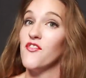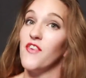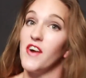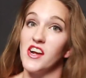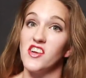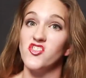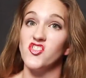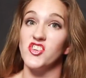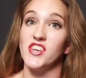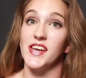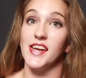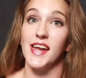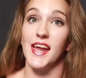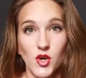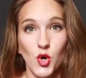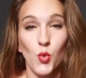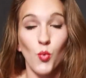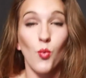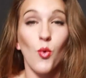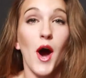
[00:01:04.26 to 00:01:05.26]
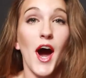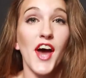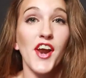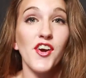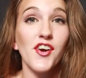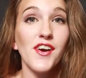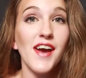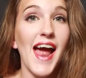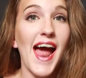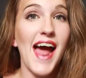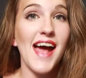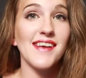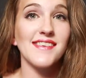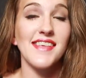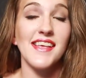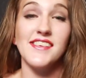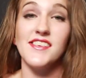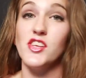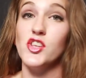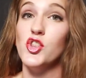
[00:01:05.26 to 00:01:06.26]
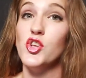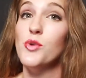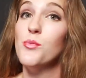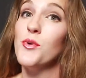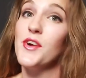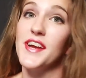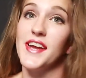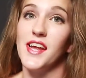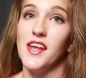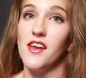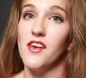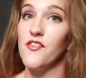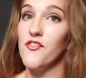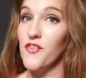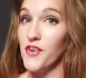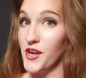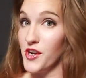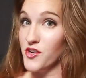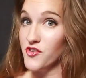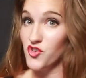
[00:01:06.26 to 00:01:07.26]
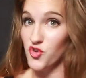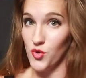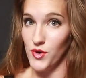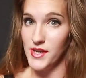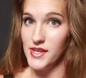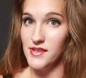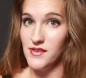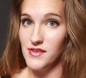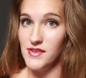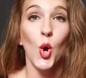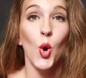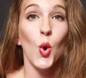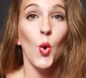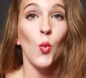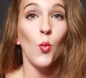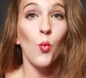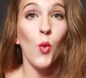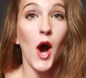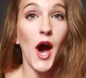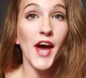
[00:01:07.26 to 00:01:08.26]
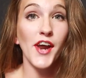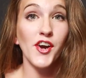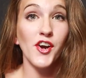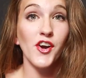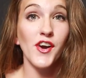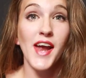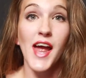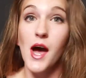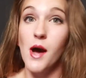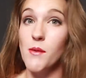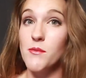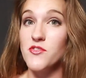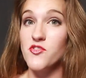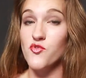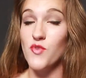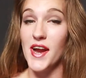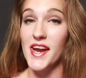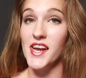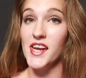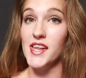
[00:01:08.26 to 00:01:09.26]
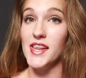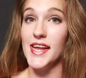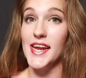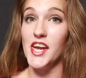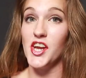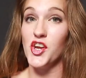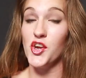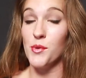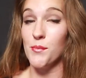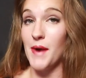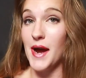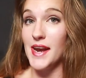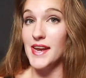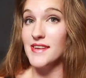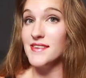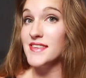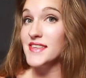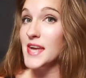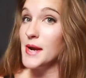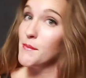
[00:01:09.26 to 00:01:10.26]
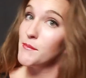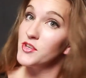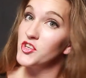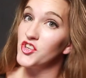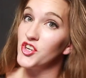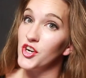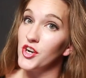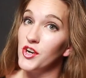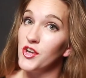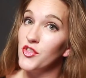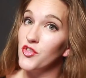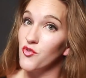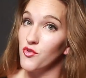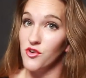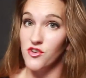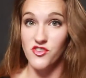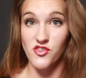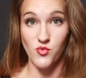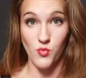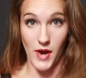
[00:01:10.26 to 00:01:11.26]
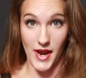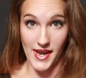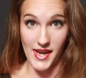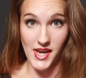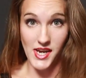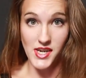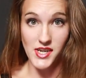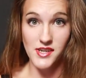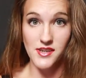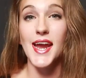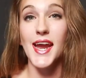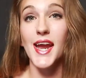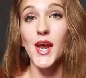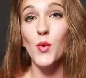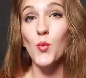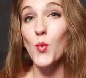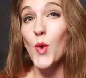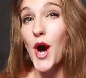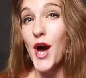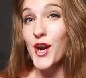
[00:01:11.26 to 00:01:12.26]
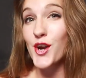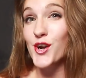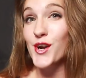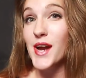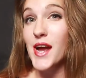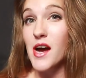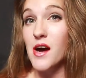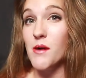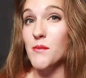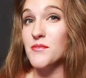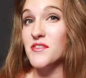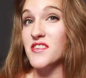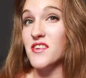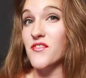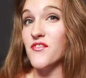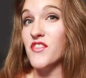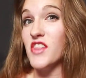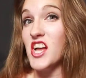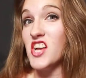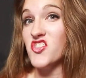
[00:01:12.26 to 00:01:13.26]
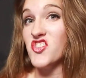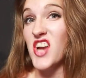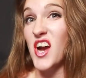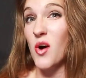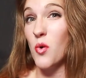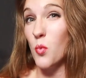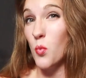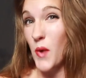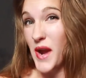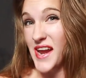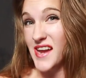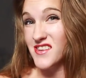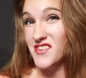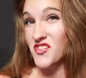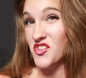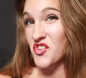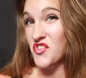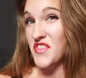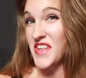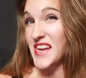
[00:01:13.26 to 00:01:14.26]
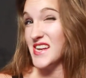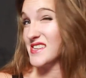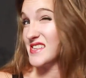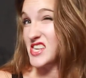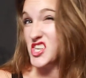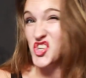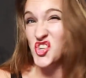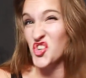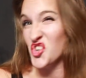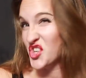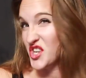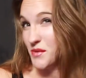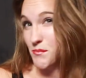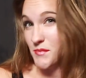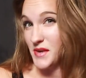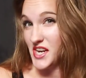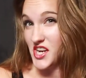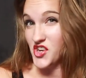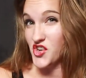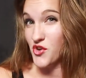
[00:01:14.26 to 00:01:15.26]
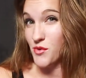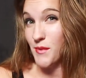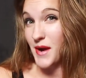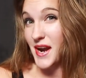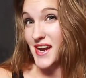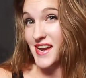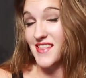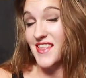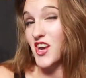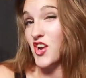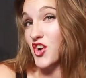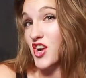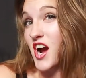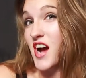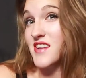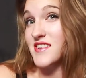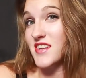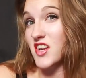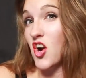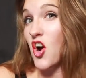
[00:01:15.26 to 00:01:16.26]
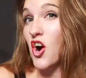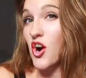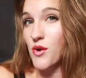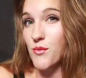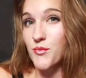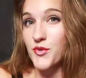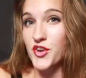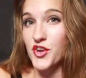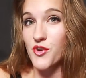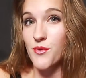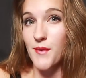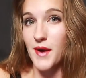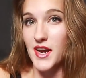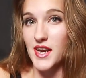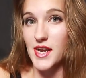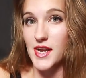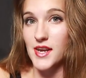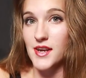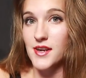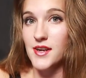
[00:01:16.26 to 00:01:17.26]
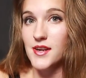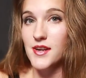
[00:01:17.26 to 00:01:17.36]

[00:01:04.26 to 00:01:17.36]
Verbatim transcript: functioning. Water acts as a lubricant for your joints. Water helps regulate your body's temperature through sweating, and water helps to flush out waste, so things that shouldn't be in your body that are causing harm to your body.